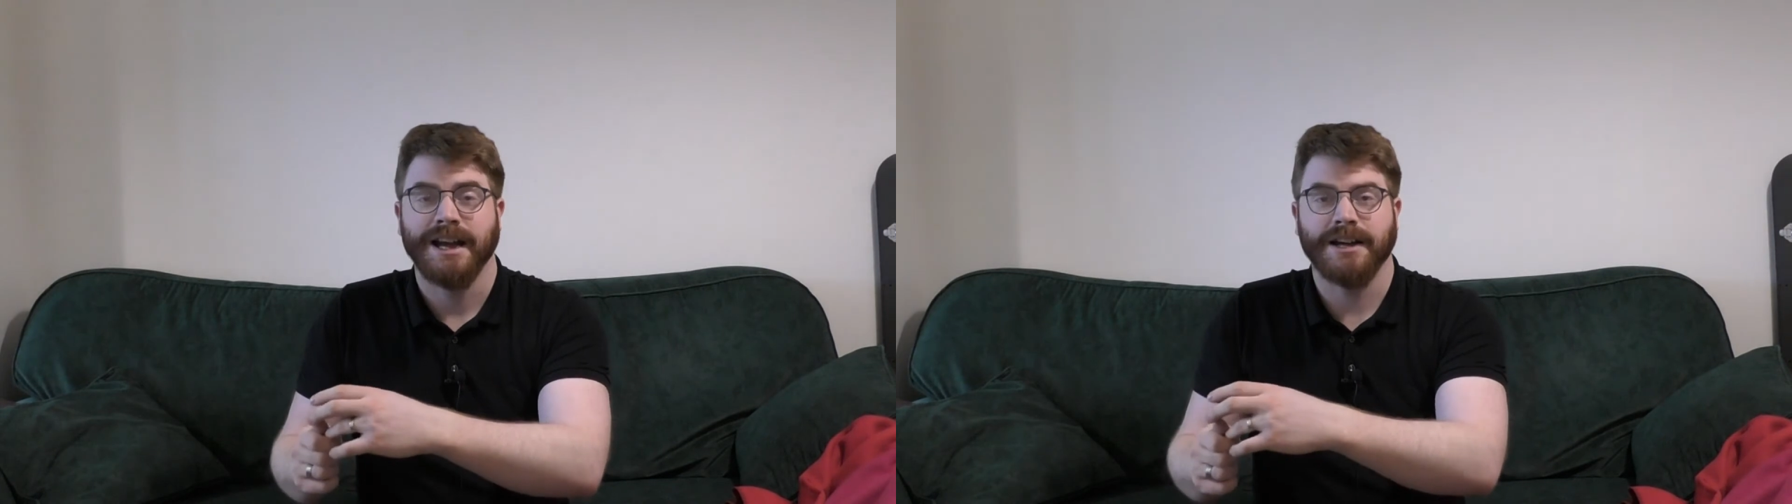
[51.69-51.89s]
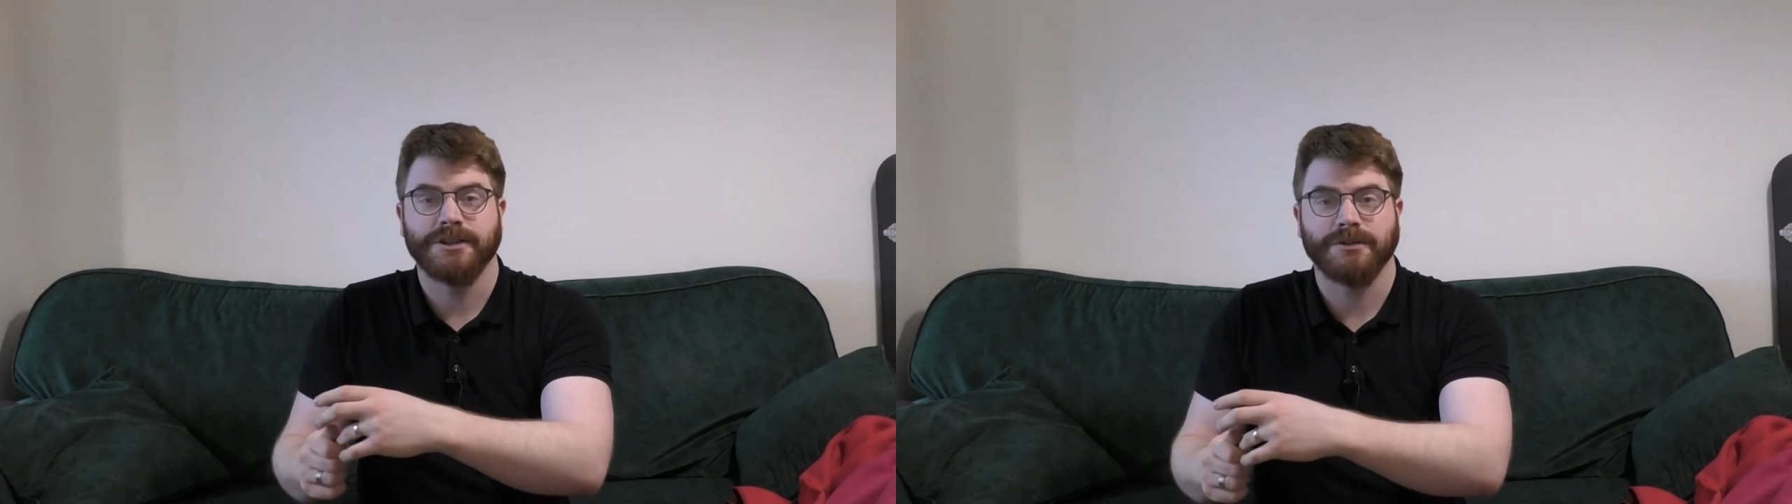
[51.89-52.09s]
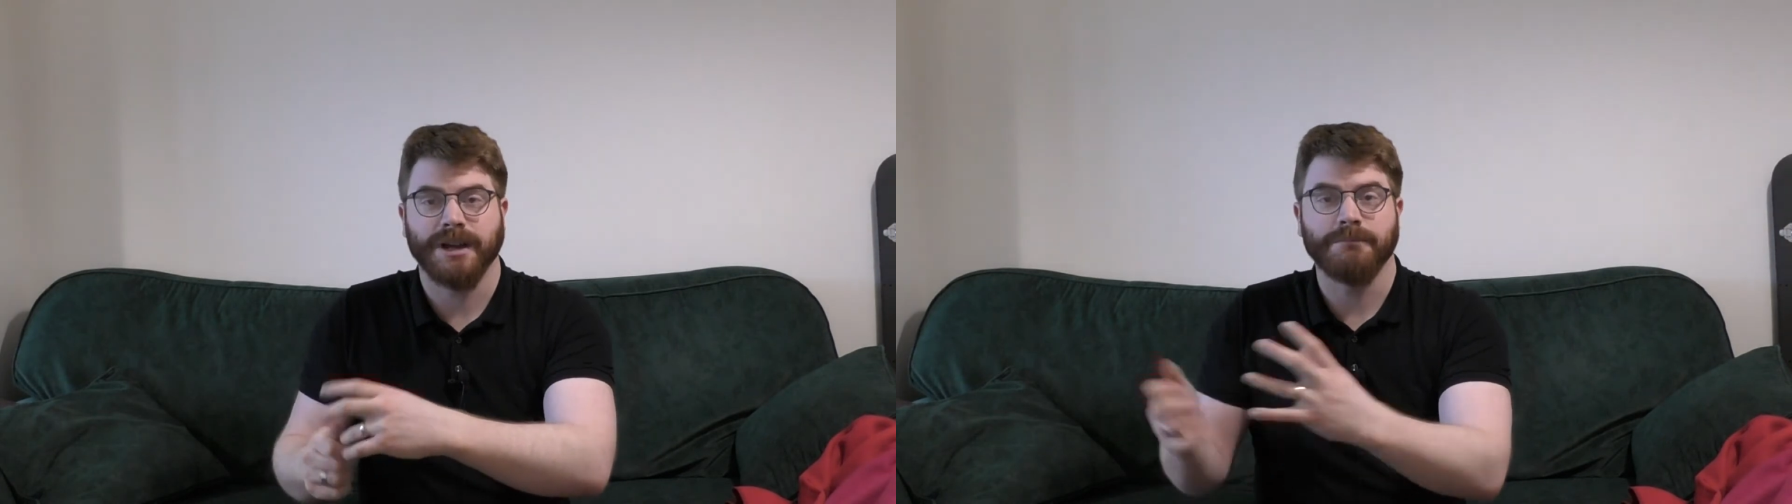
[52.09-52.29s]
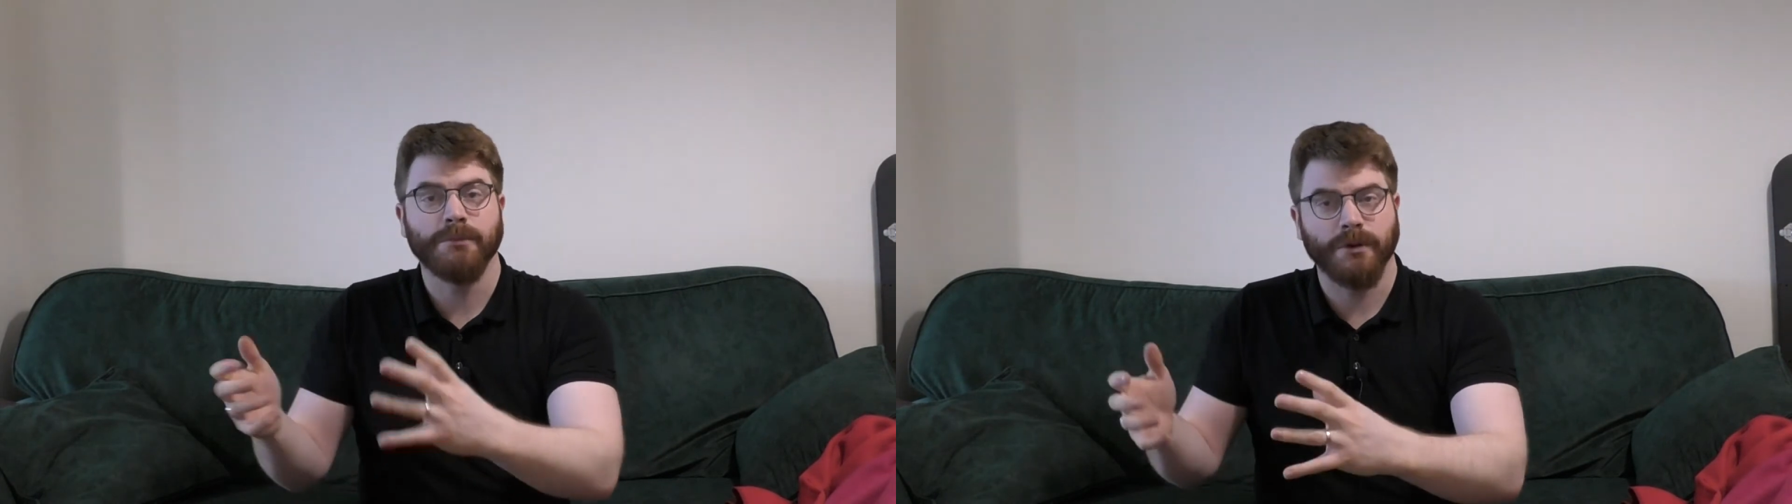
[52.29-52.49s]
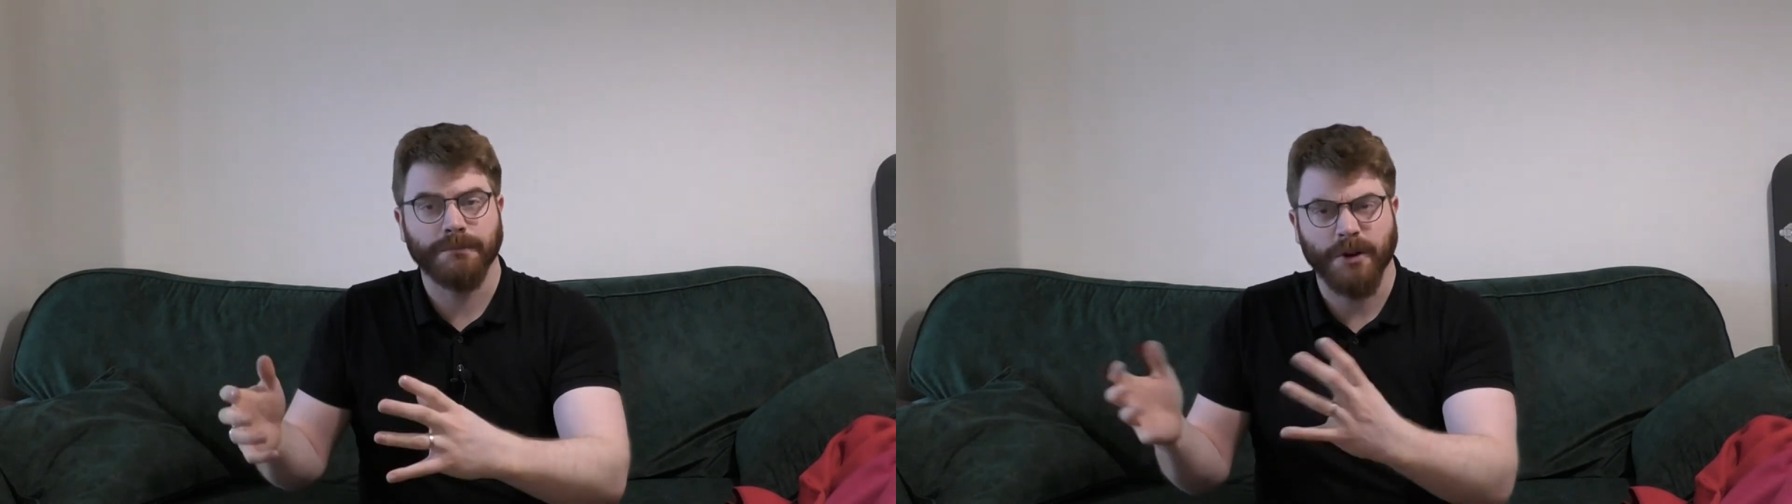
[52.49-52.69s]
and you'll get
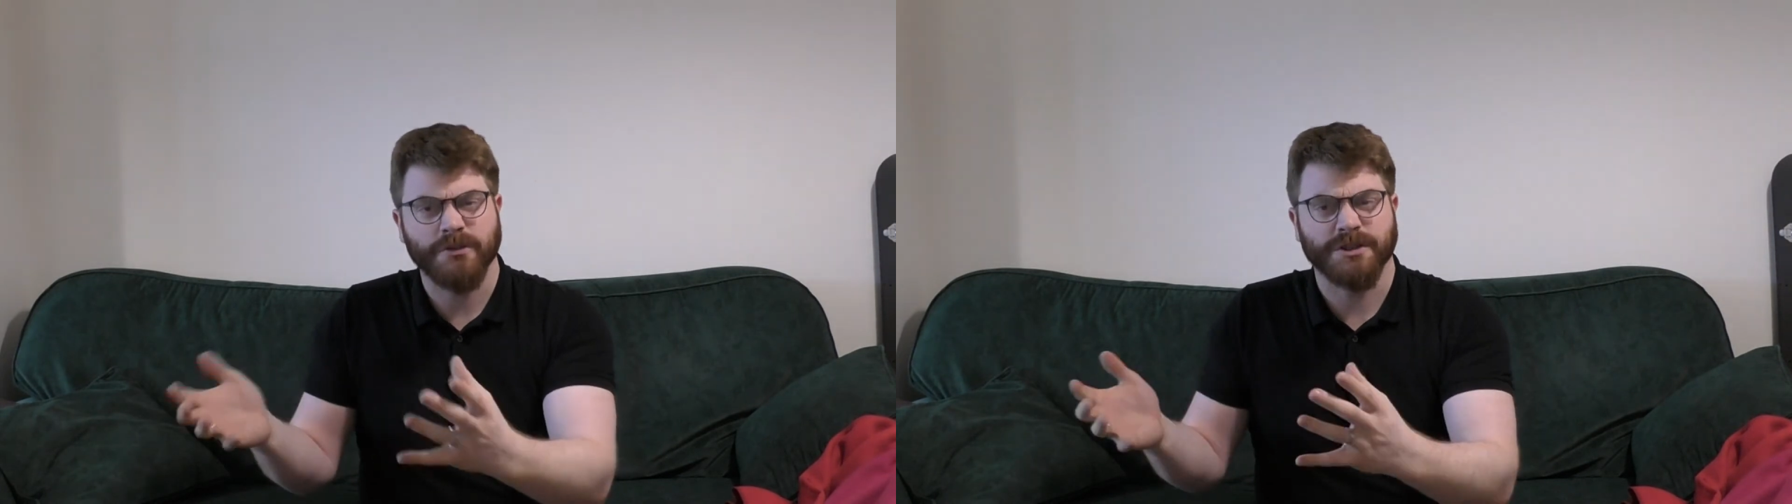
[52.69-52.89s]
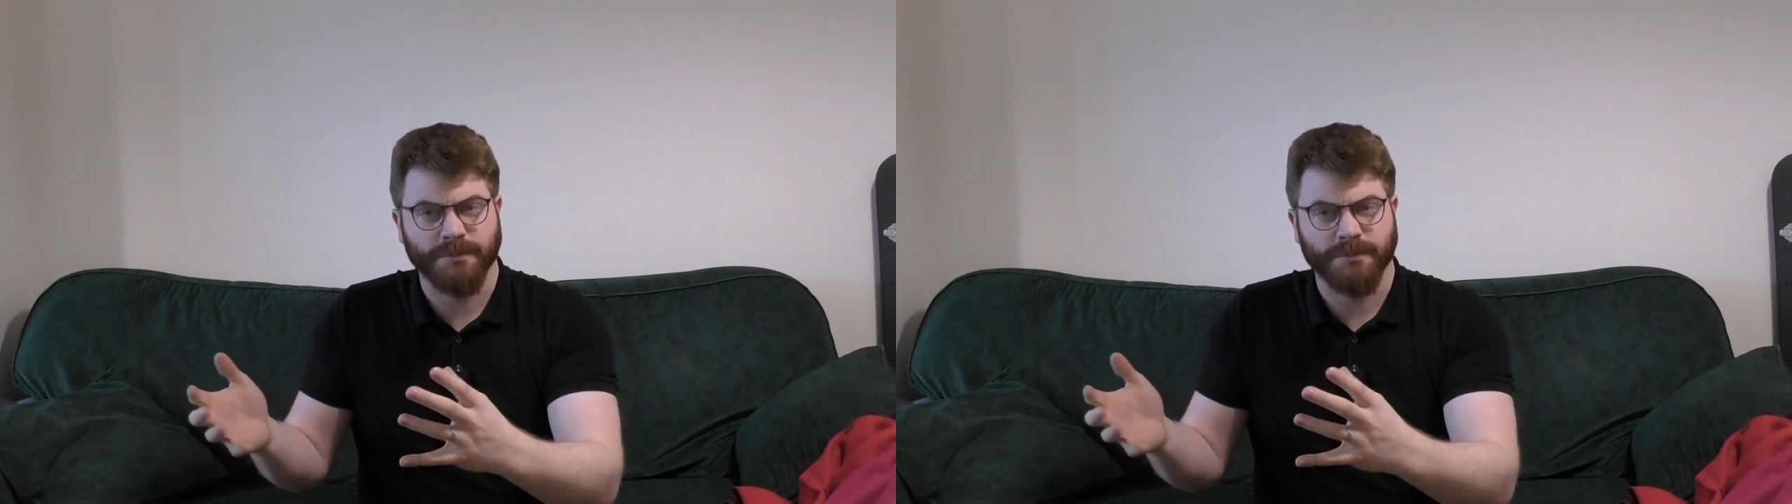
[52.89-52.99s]
more bonus